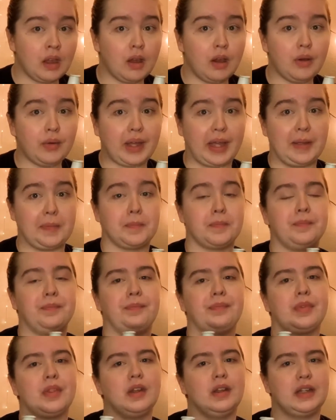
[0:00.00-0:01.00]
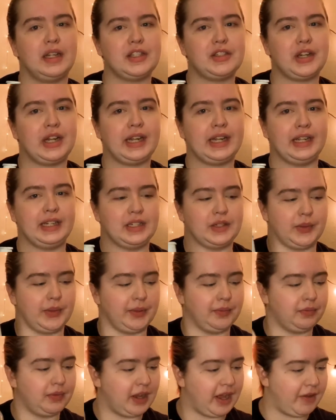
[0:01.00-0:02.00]
Okay, let's crack into
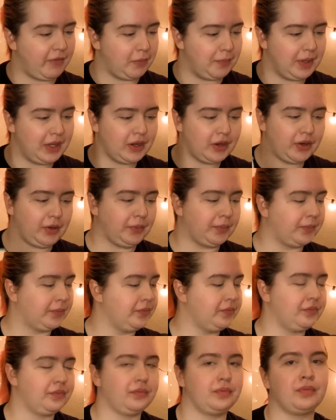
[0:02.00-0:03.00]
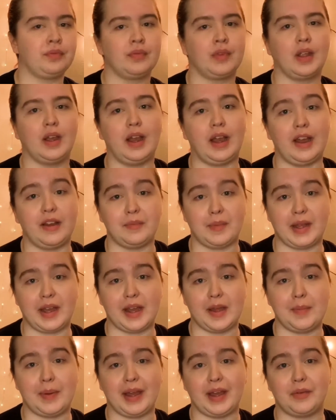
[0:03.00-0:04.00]
it. I have a beer, I have my
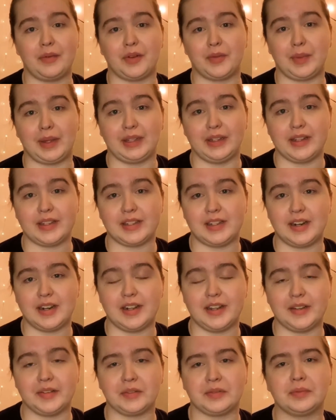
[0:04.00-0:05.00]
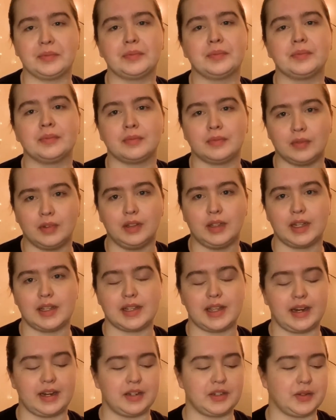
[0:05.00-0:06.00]
iPad with my list on it, let's
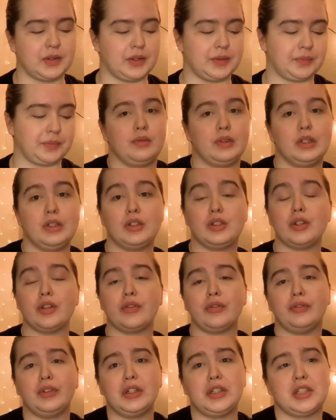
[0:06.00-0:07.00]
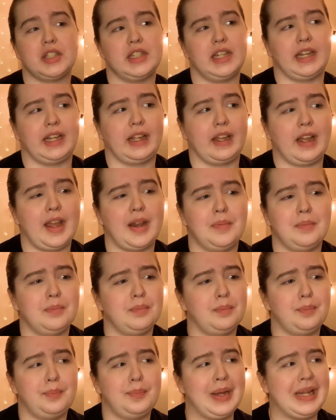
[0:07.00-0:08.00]
get into it. So the first thing, and
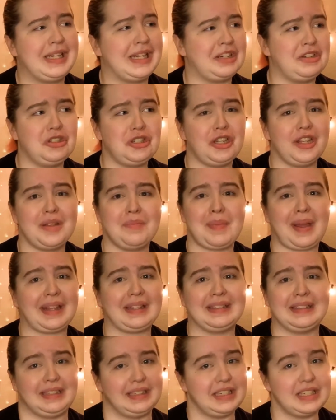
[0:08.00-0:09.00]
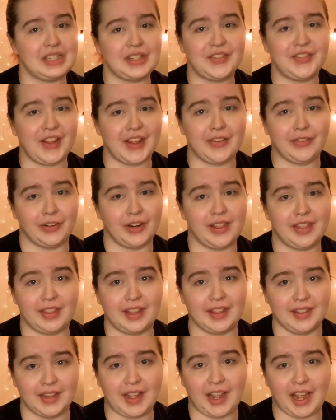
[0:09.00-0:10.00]
potentially my least favorite
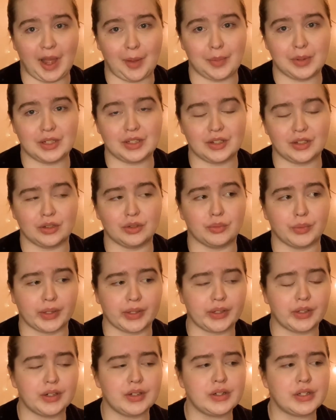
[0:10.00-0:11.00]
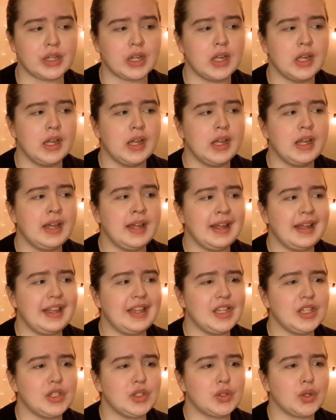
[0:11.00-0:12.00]
thing that happens in thrillers,
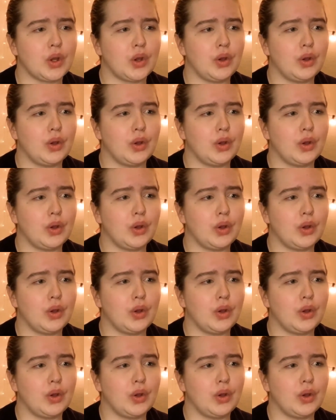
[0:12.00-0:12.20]
is